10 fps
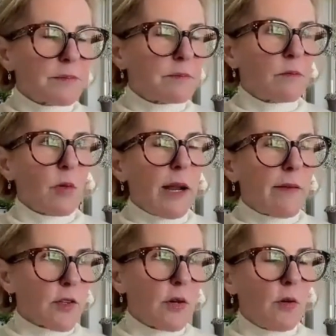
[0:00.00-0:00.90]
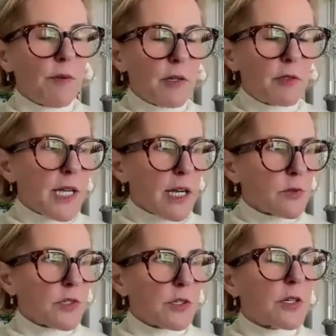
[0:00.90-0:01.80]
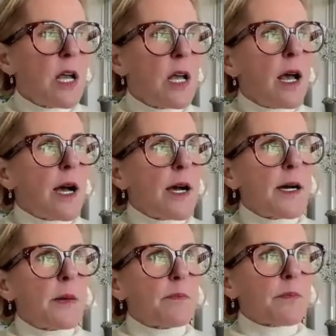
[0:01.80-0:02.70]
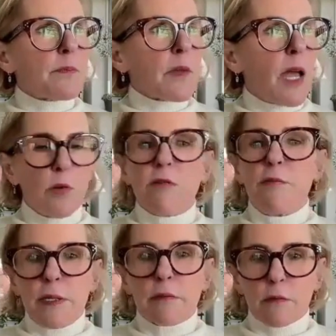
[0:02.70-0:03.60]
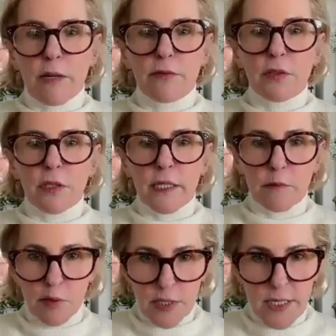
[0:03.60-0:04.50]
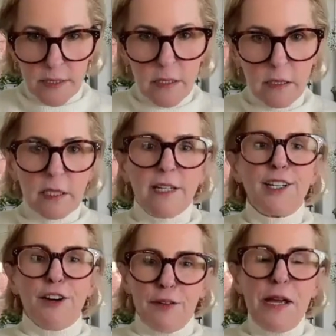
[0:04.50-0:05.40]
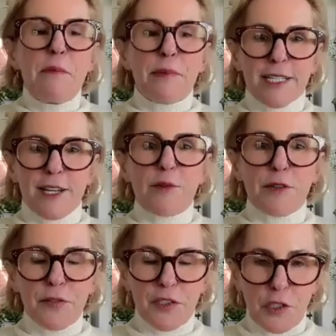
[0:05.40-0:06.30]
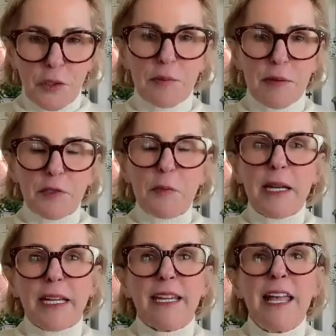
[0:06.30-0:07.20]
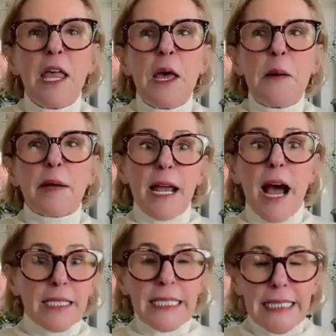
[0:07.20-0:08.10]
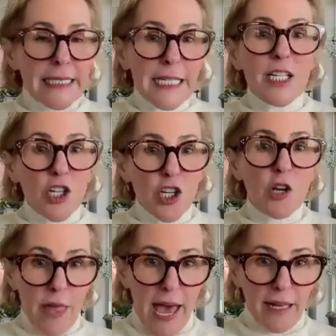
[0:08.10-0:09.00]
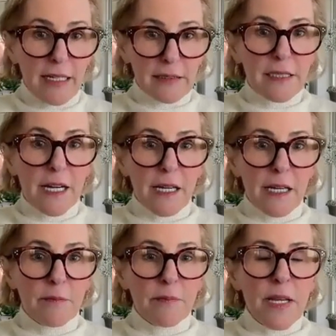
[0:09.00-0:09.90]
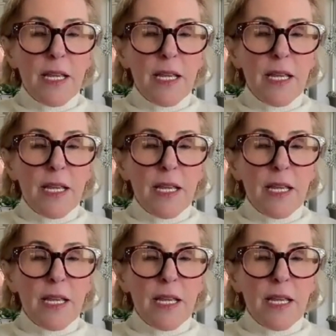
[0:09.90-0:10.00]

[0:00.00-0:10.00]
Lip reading: whatever, my whole tax return, I would have been rightfully imprisoned, because I would have stolen people's money. But I honestly didn't know that at the time.